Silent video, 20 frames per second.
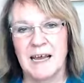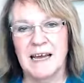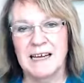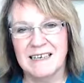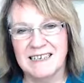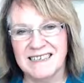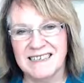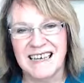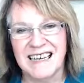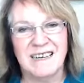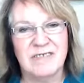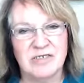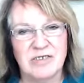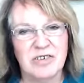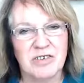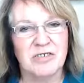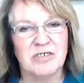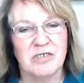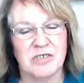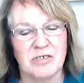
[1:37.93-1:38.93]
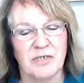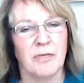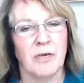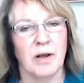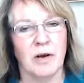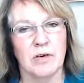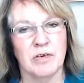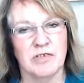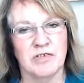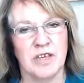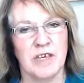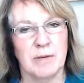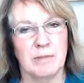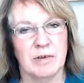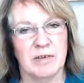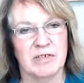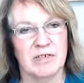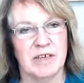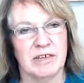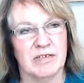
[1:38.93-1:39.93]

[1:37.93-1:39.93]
yeah, just flow seamlessly.